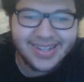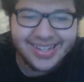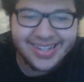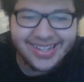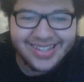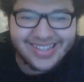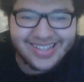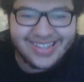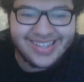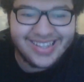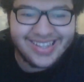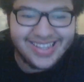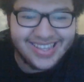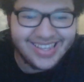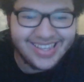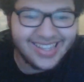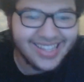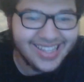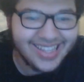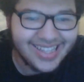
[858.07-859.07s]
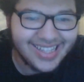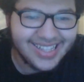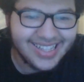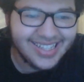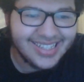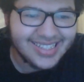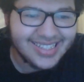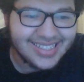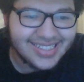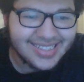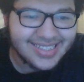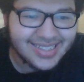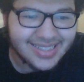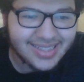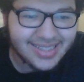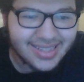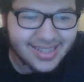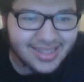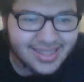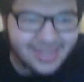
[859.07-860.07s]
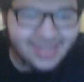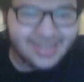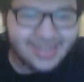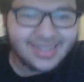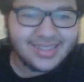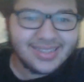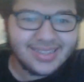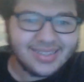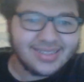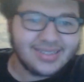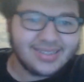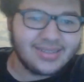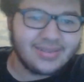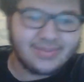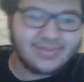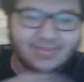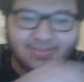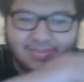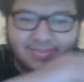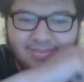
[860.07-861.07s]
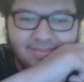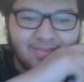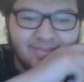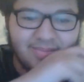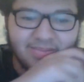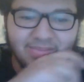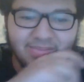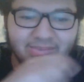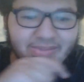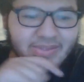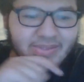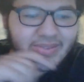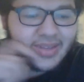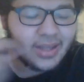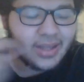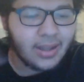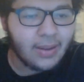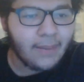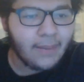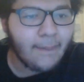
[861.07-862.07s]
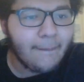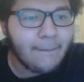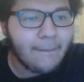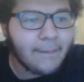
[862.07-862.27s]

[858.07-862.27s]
(silence)